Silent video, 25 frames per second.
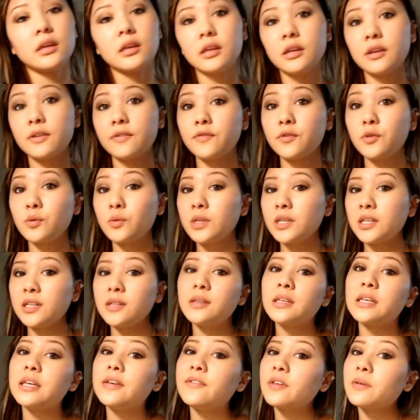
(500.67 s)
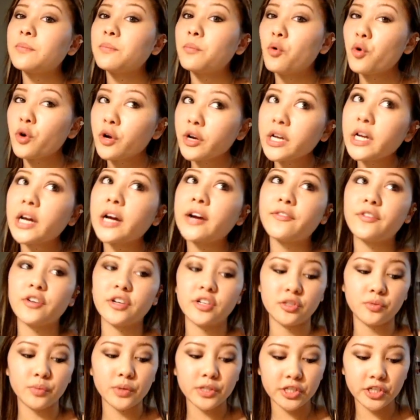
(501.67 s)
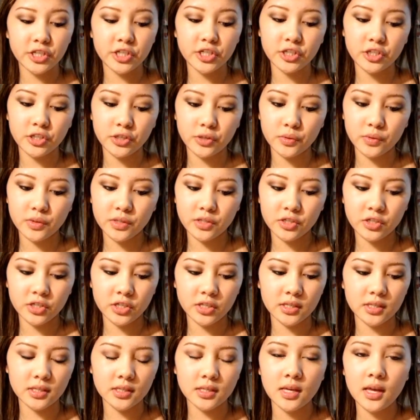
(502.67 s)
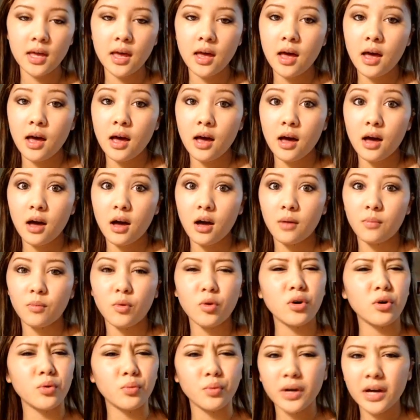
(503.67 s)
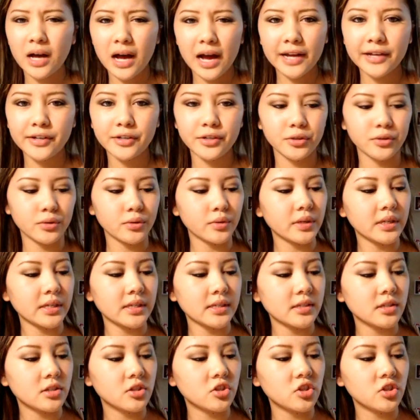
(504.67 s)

if you need even more coverage, what you can do is just, or what I do is